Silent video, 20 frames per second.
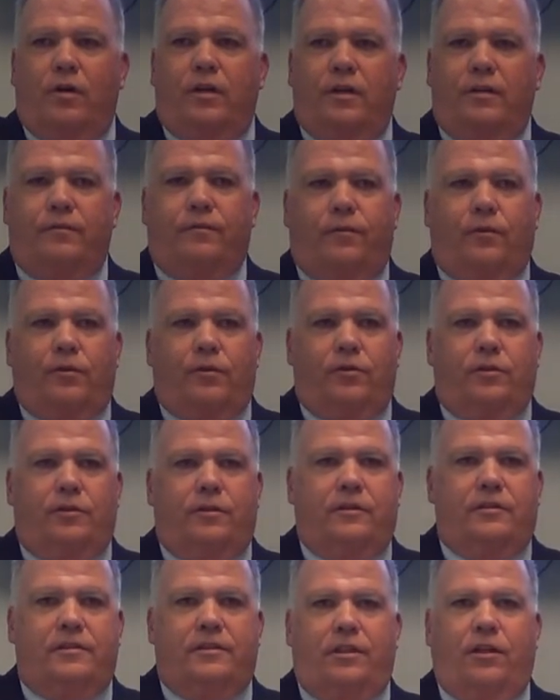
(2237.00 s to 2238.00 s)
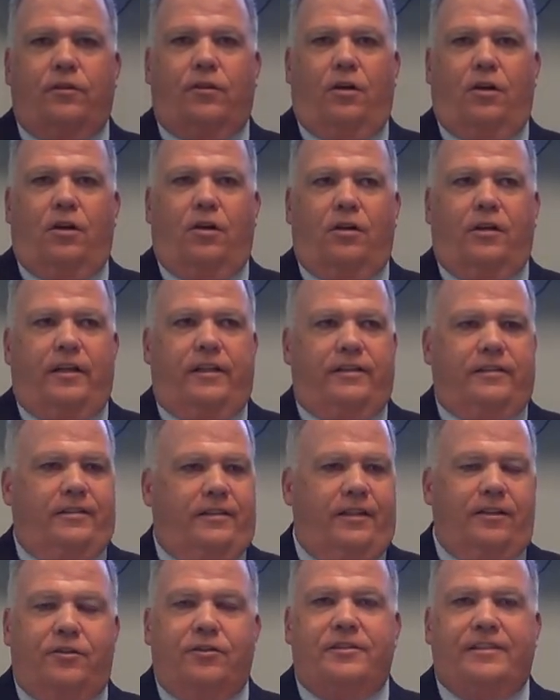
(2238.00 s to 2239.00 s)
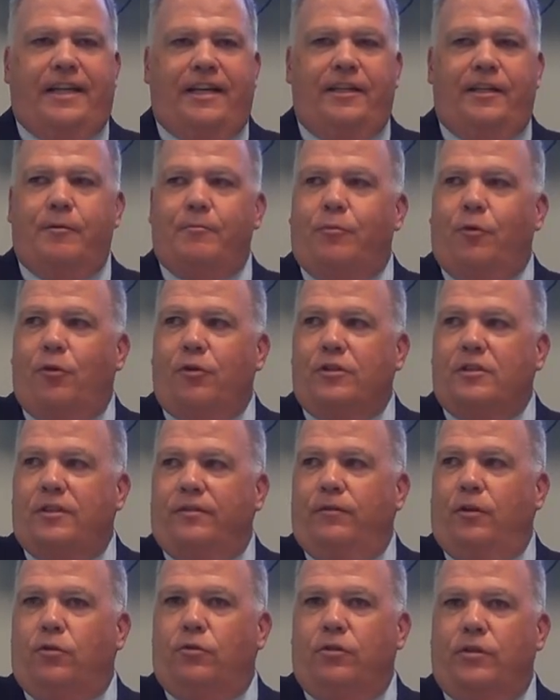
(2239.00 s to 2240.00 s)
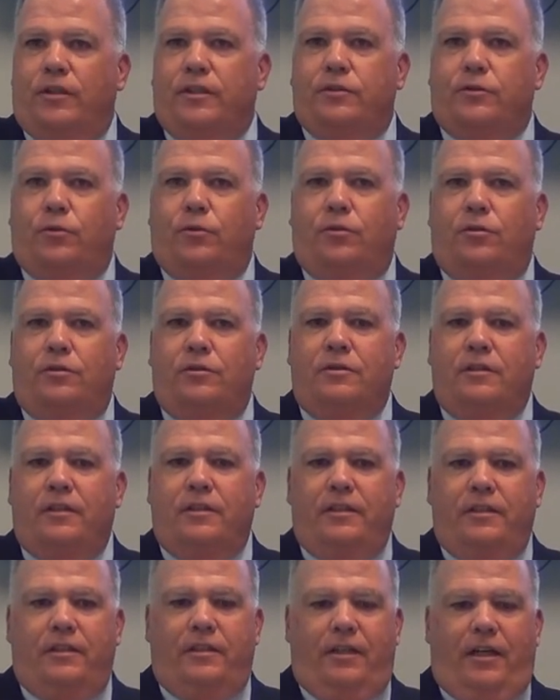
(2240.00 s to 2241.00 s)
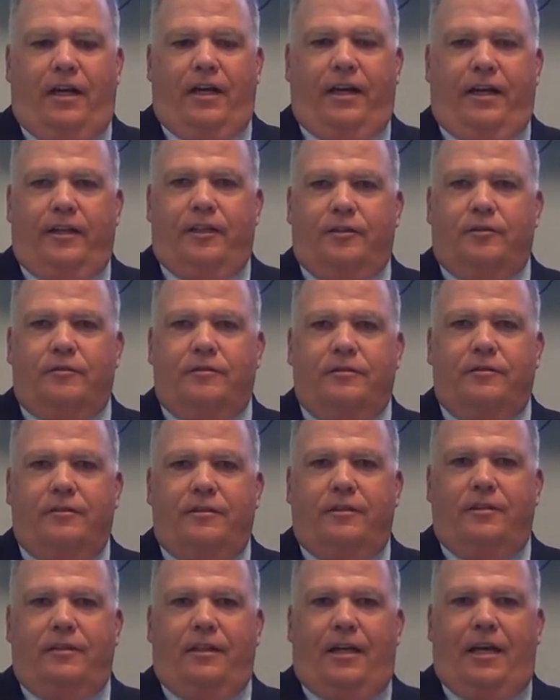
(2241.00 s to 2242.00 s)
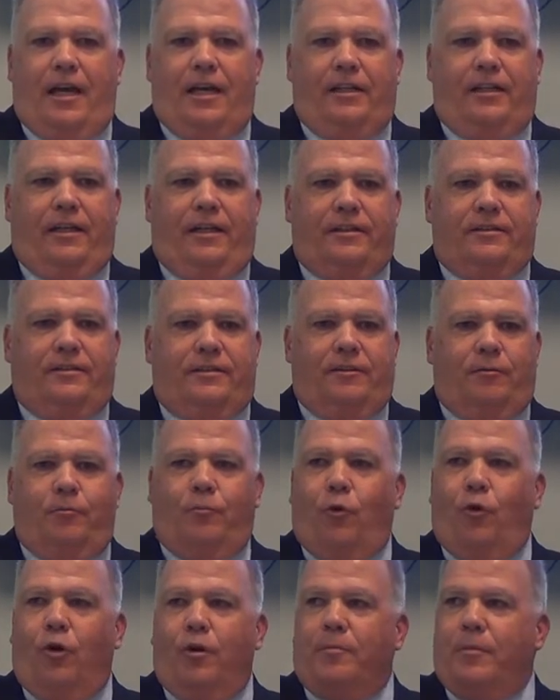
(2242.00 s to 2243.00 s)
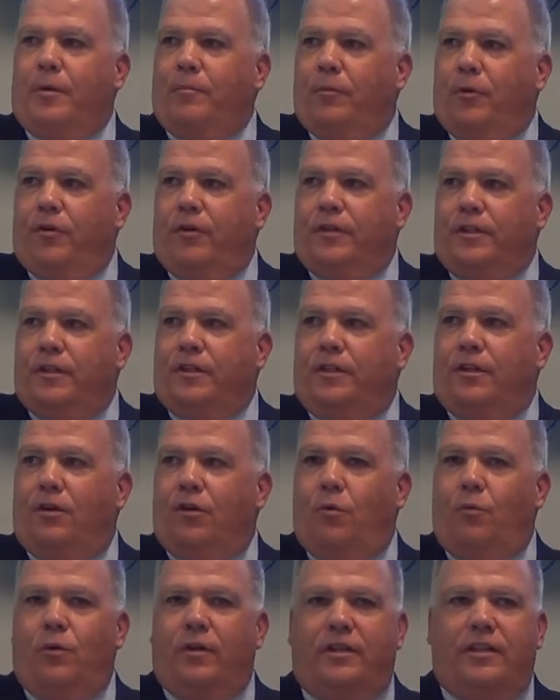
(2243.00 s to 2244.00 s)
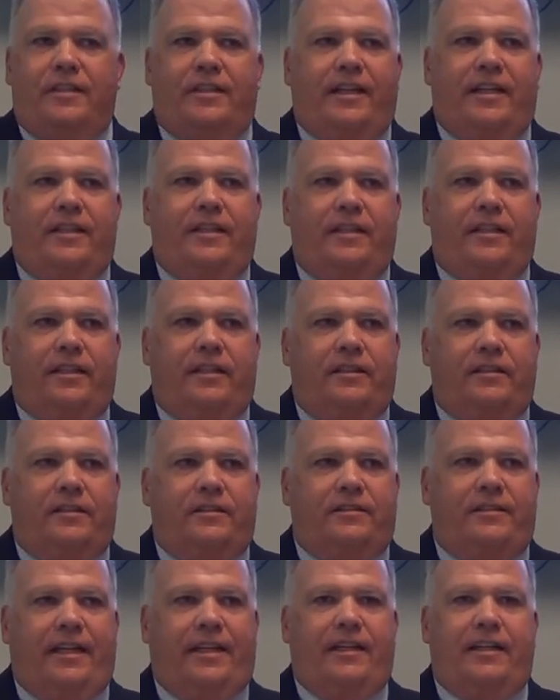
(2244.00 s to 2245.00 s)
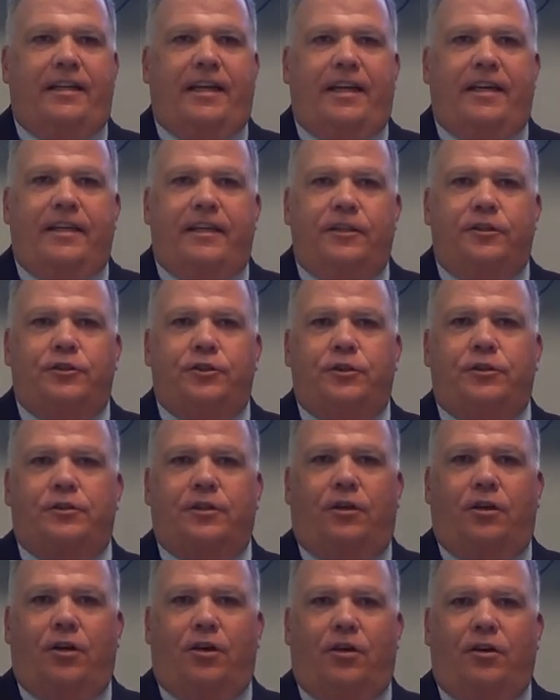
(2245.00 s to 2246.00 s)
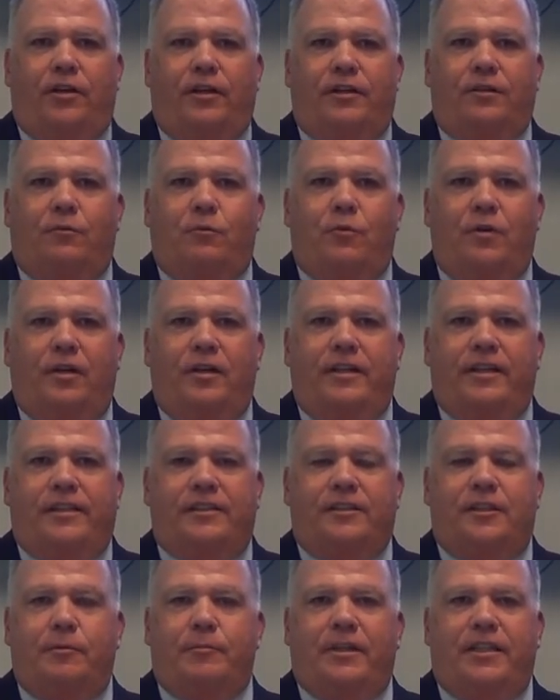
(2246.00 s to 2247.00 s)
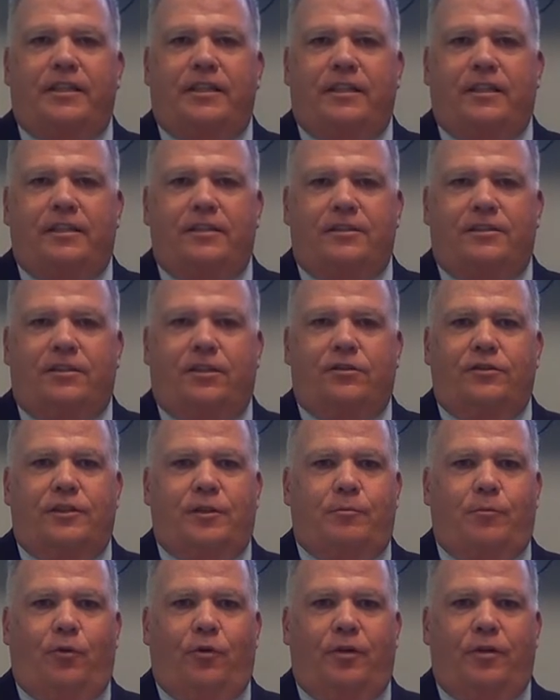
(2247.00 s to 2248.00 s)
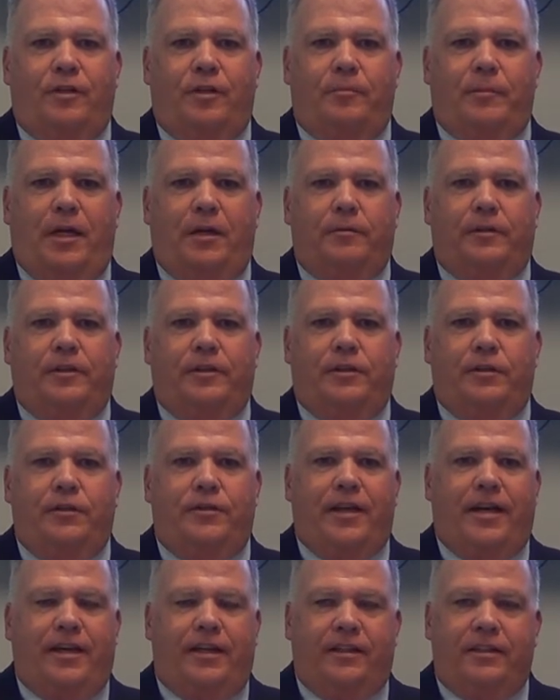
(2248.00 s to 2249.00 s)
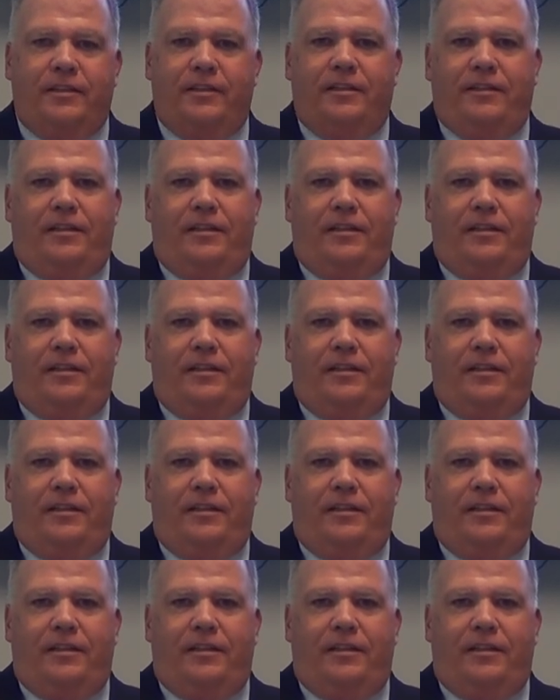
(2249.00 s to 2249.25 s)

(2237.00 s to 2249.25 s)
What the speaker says: One for so long, I understand the importance of local control. I mean, as the board member, you know what the day-to-day issues are and what needs to be done, so it's important to be able to do that.